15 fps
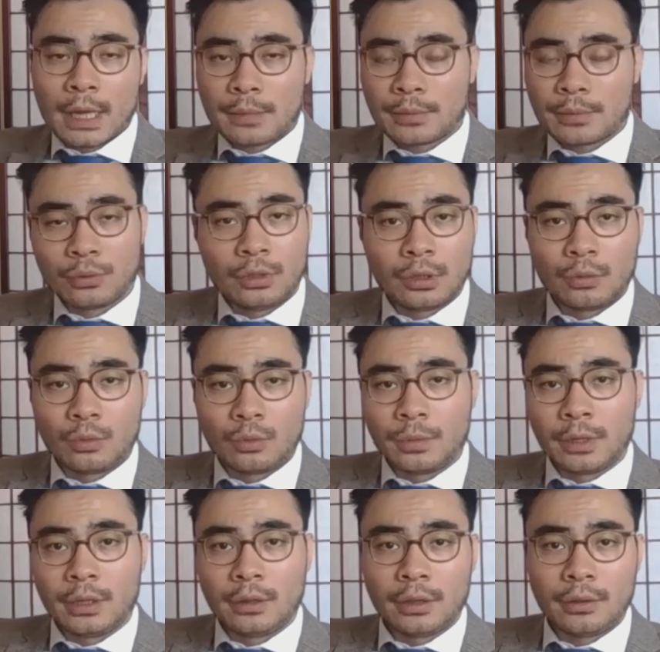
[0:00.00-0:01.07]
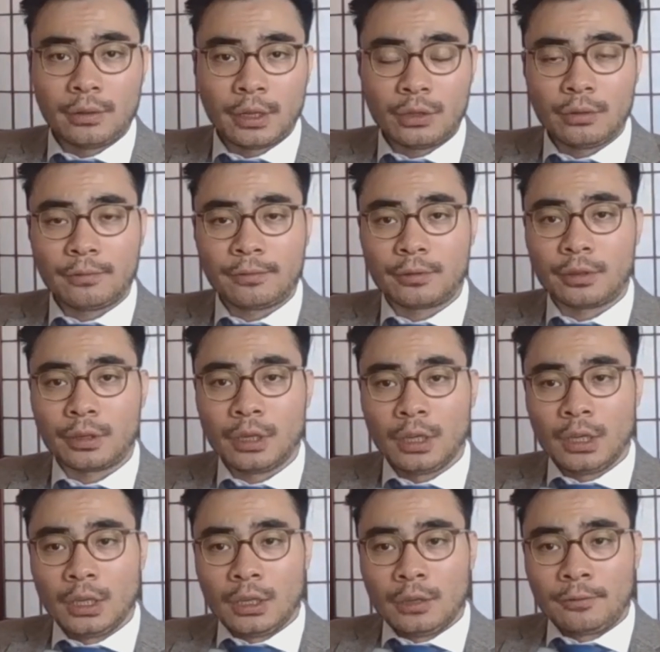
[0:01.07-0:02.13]
Absolutely in agreement. And thank you for
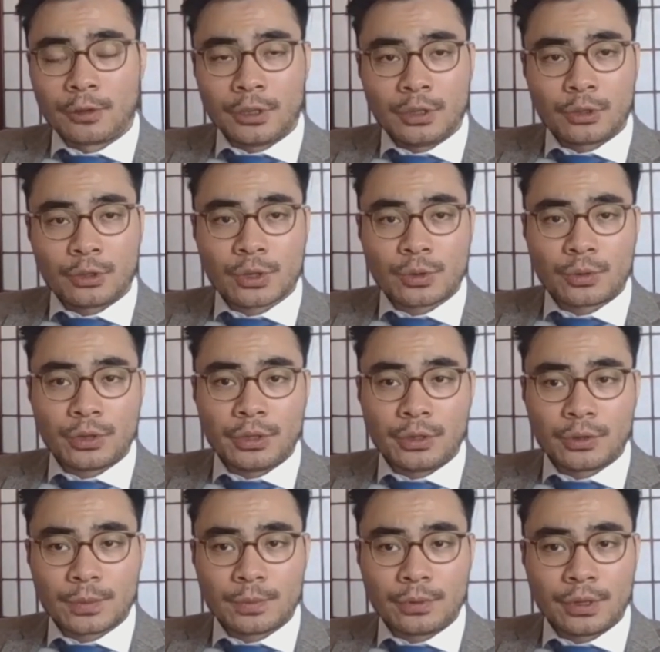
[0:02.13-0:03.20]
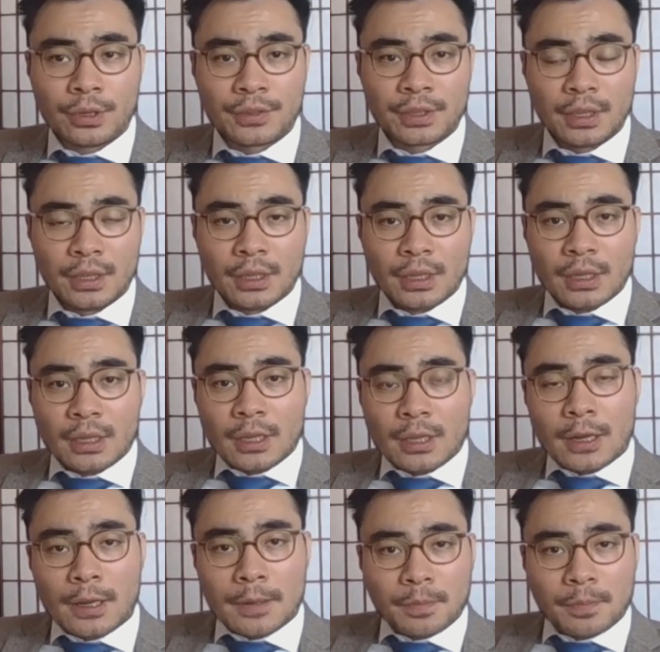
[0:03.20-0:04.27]
underscoring those points.
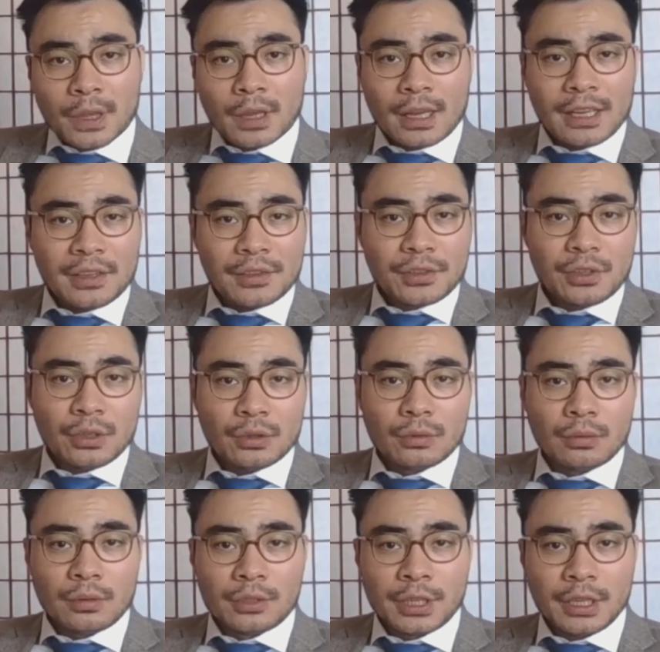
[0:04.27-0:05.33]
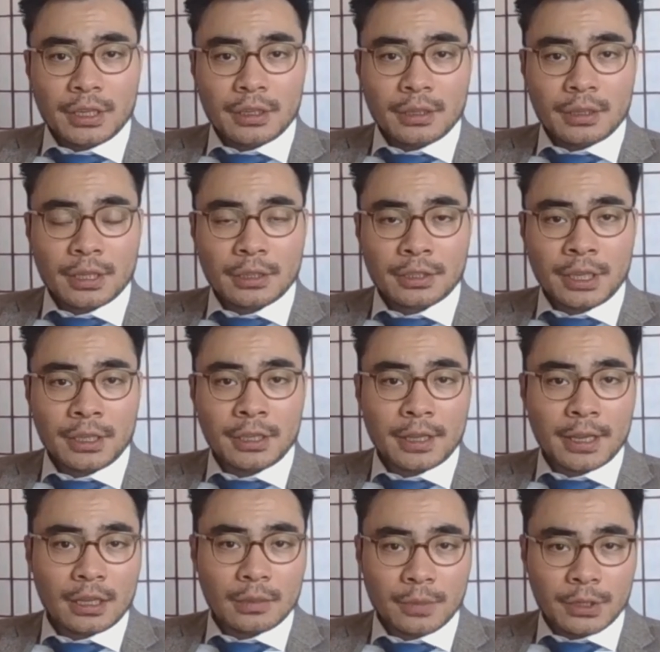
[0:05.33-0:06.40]
I guess, you know,
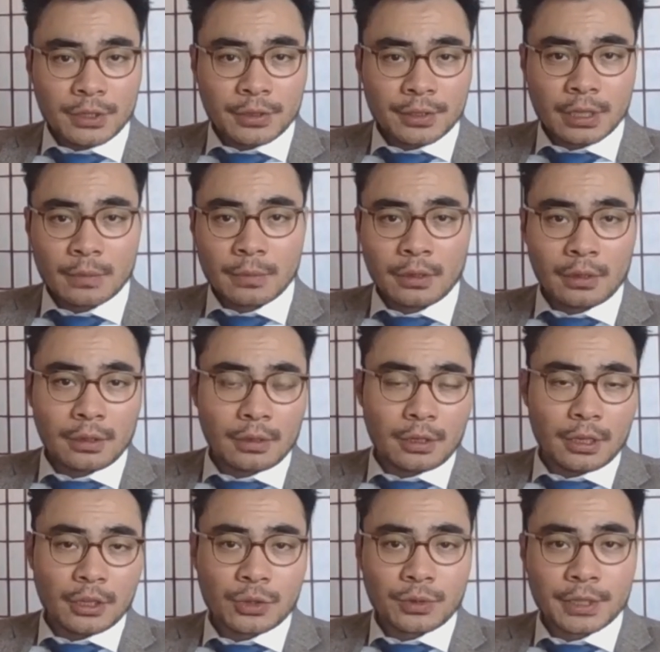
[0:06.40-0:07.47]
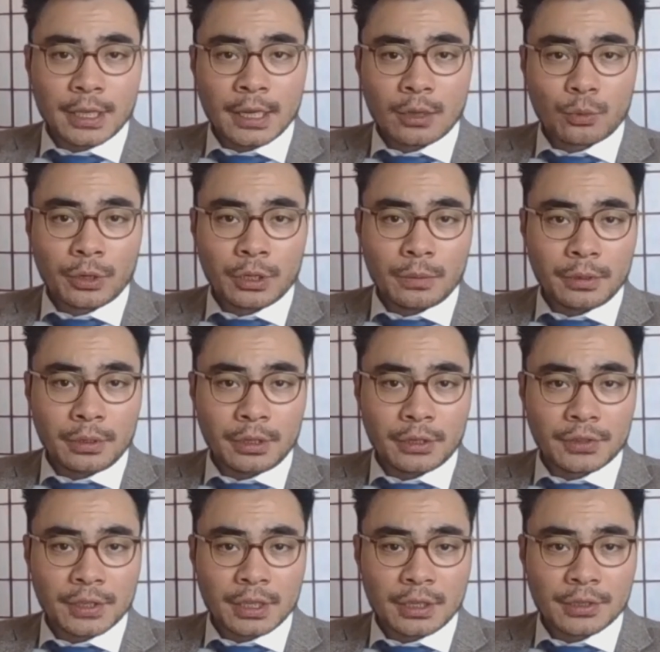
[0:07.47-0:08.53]
taking elements of some of the issues that have already been
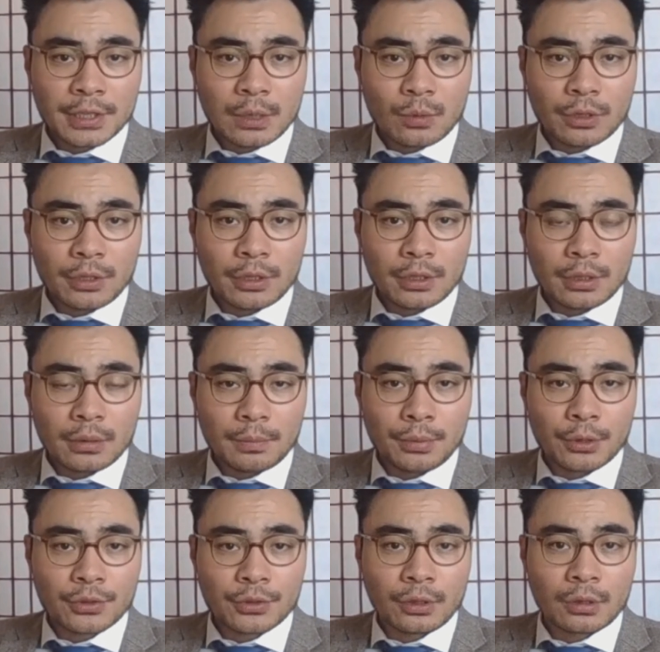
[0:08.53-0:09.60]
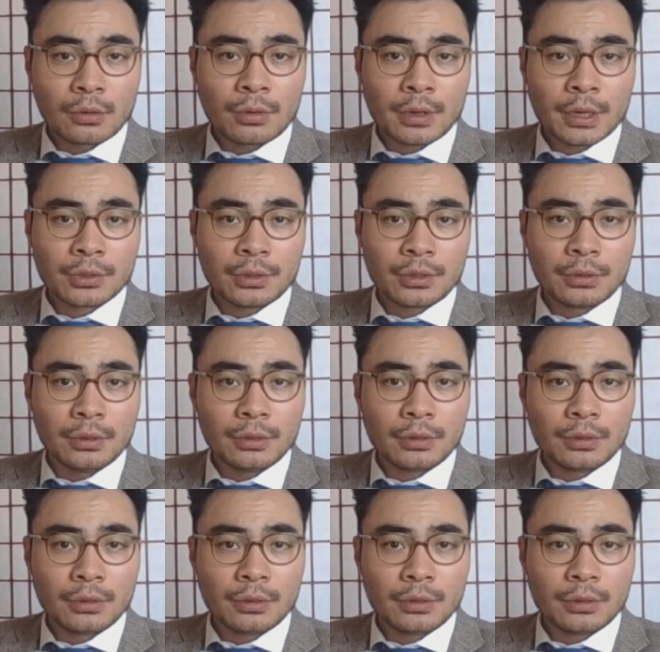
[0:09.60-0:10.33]
discussed, I want to pose another question to